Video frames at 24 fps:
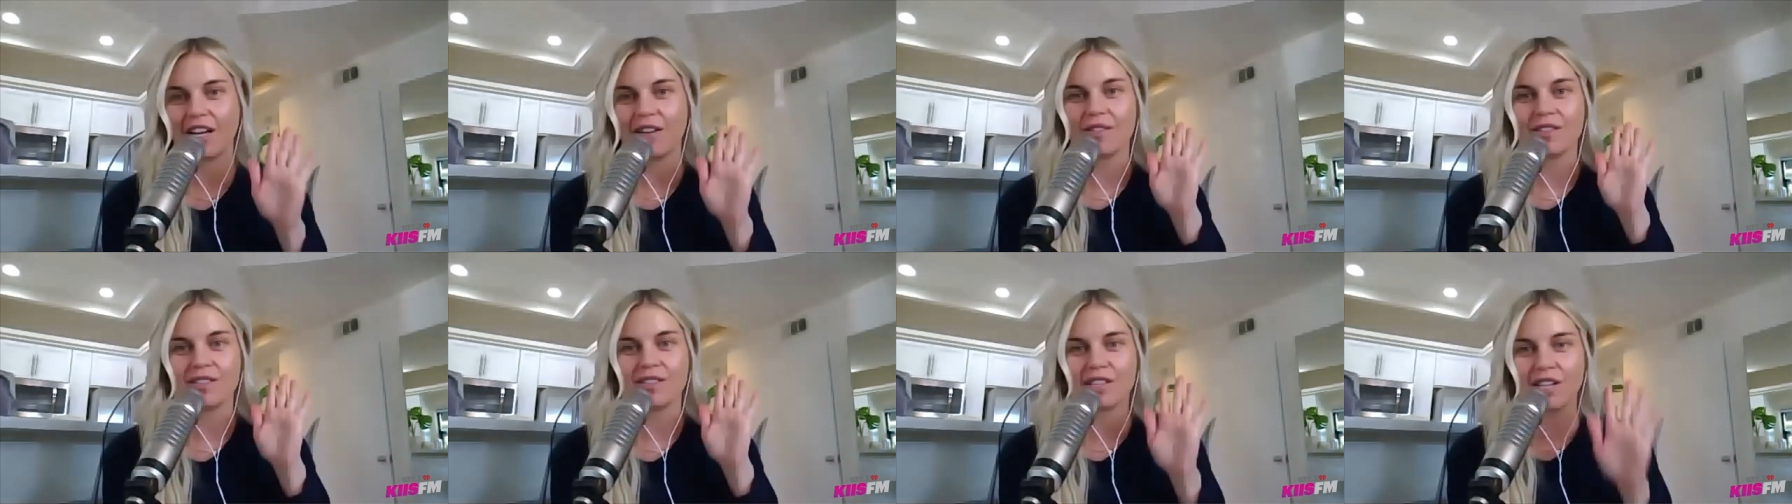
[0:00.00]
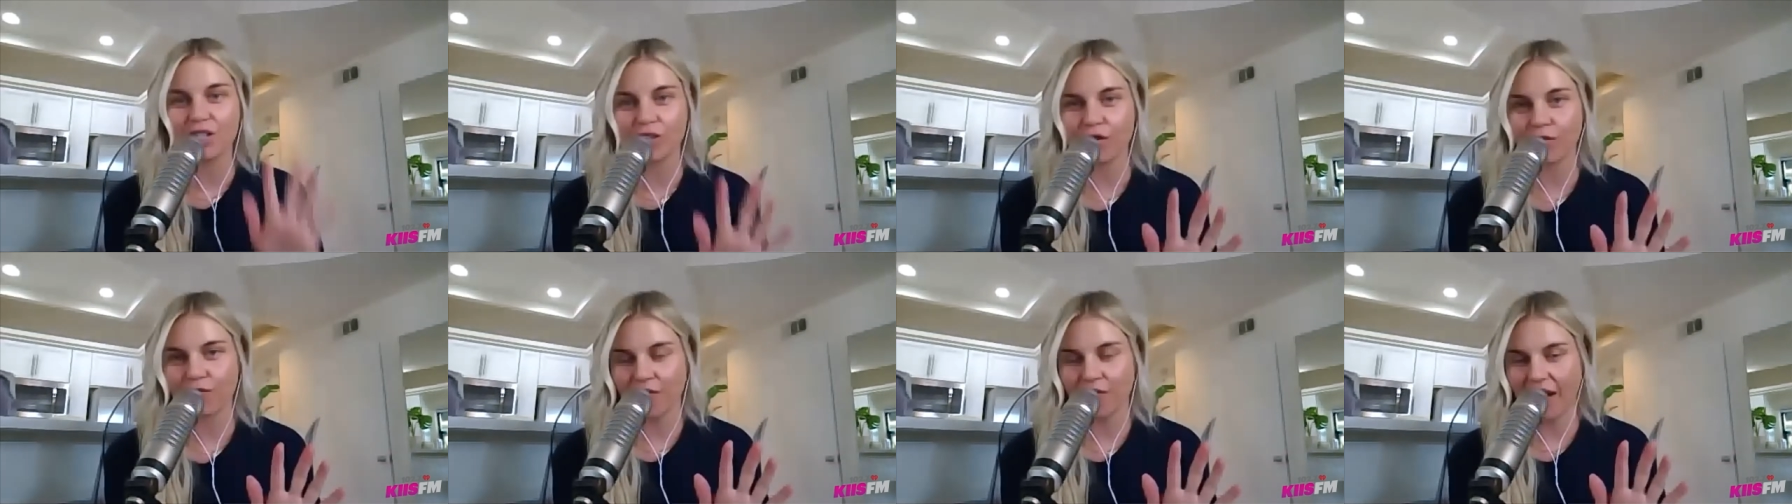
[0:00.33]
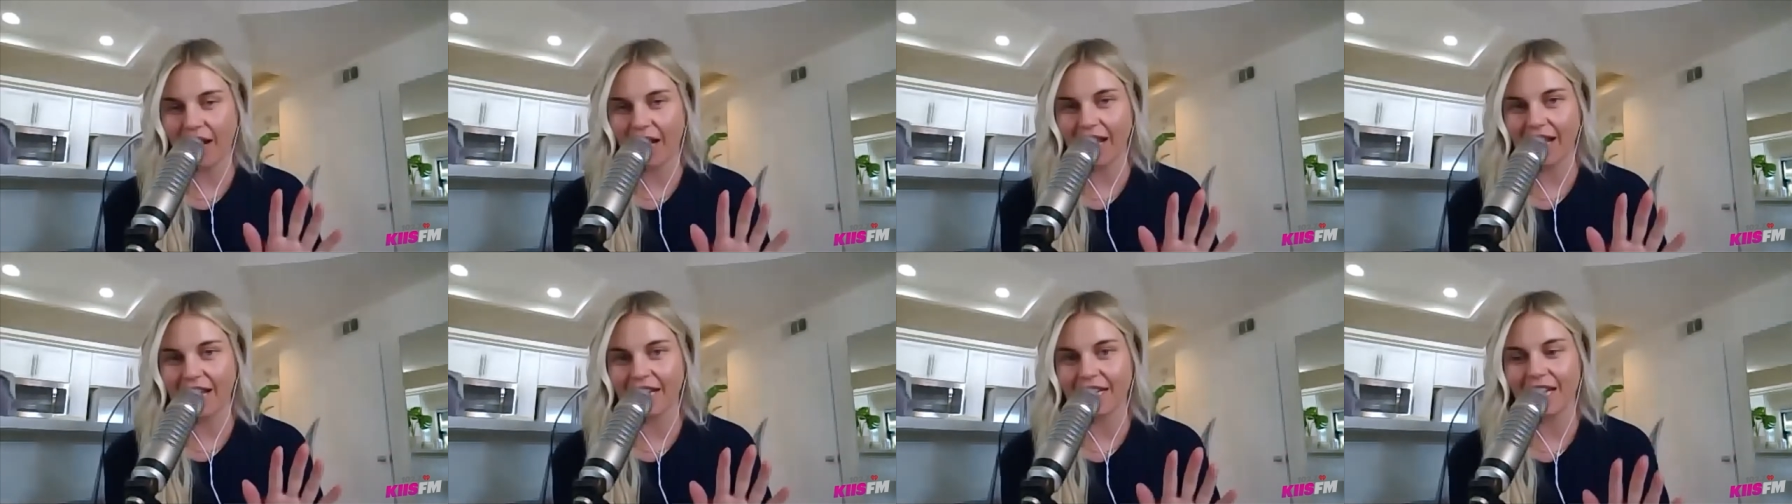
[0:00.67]
such a
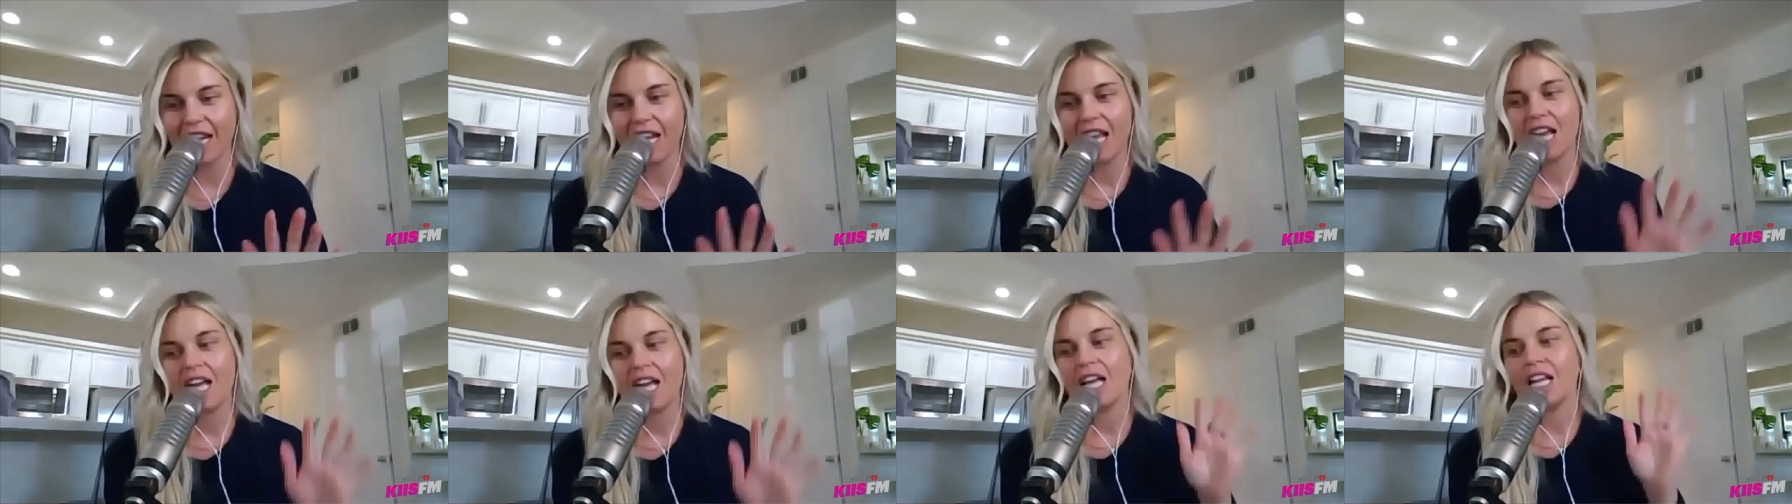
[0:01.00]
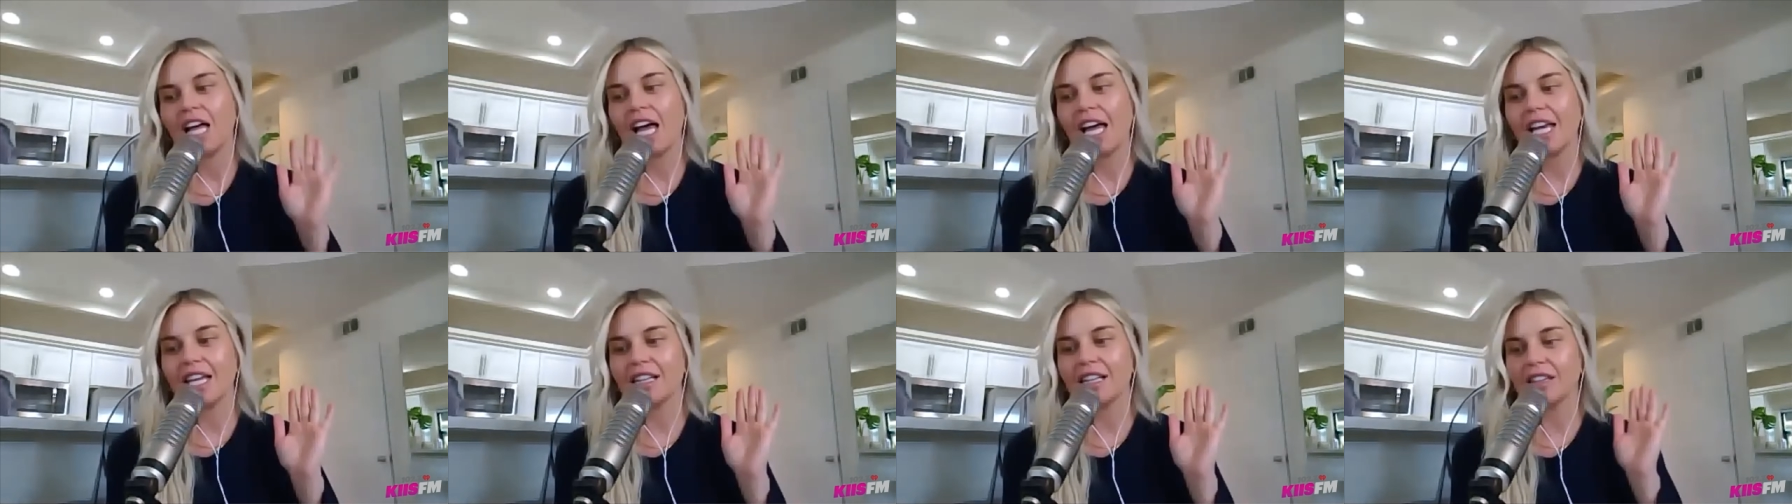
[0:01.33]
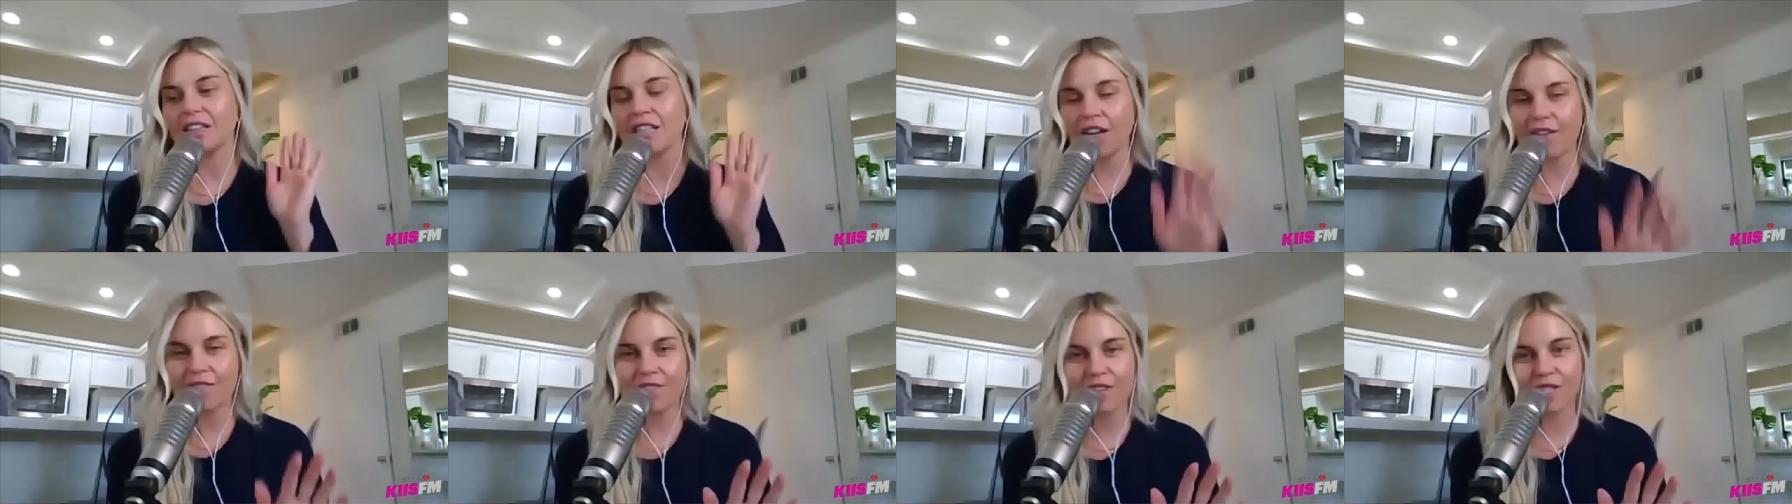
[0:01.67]
fan. I
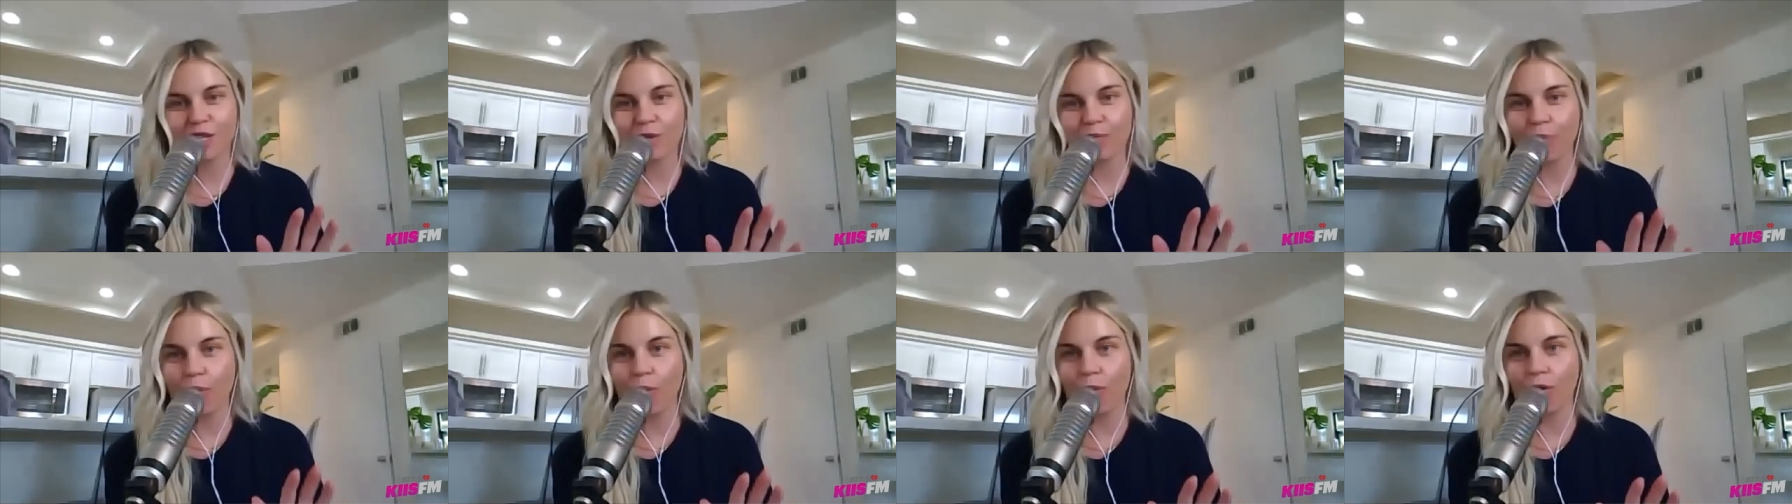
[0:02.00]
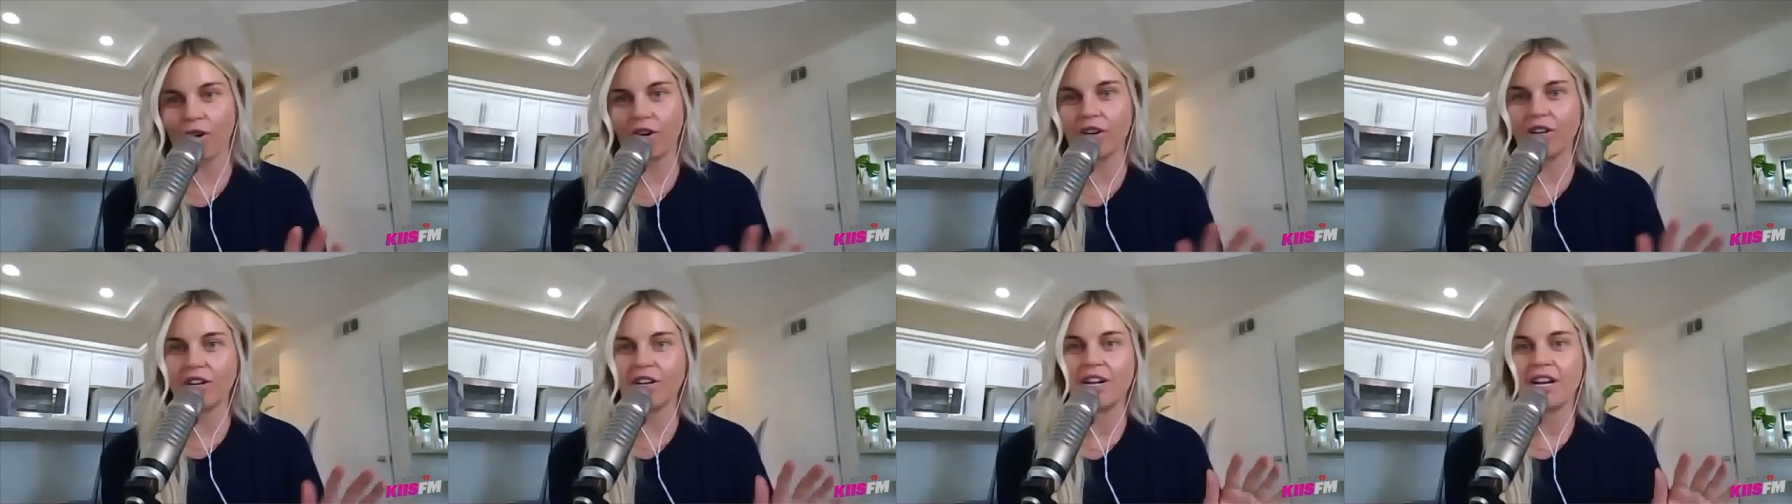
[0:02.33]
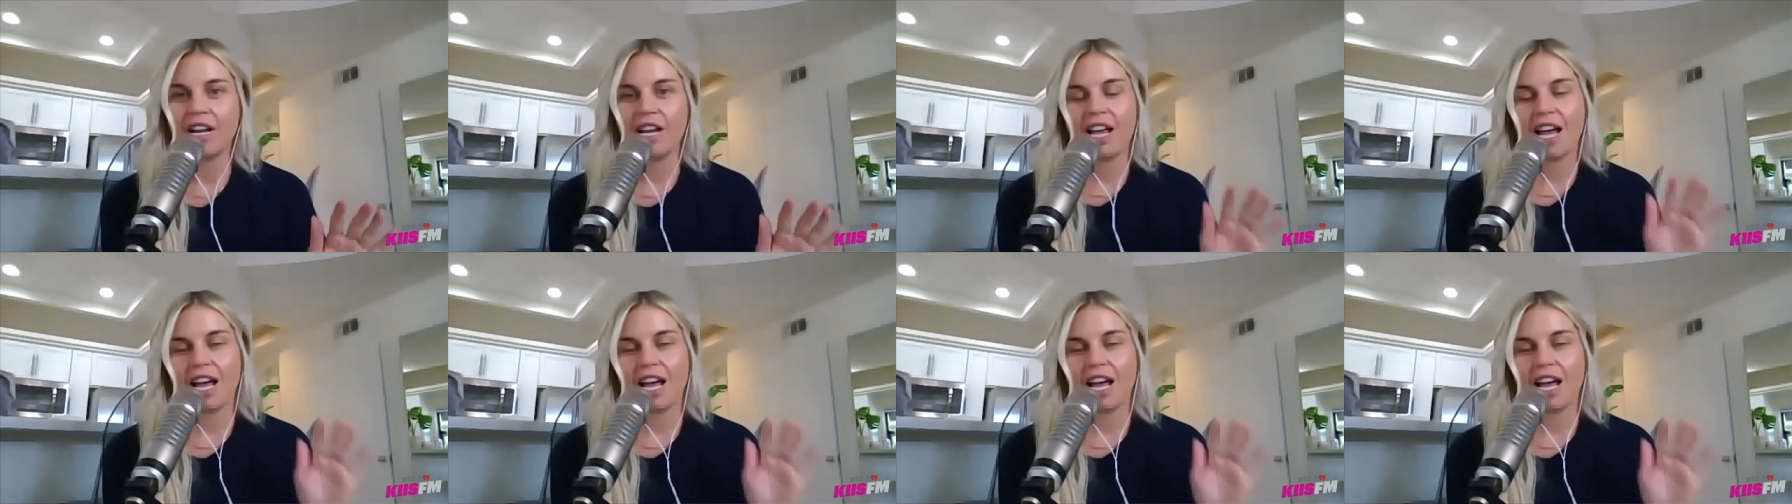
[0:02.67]
love to support.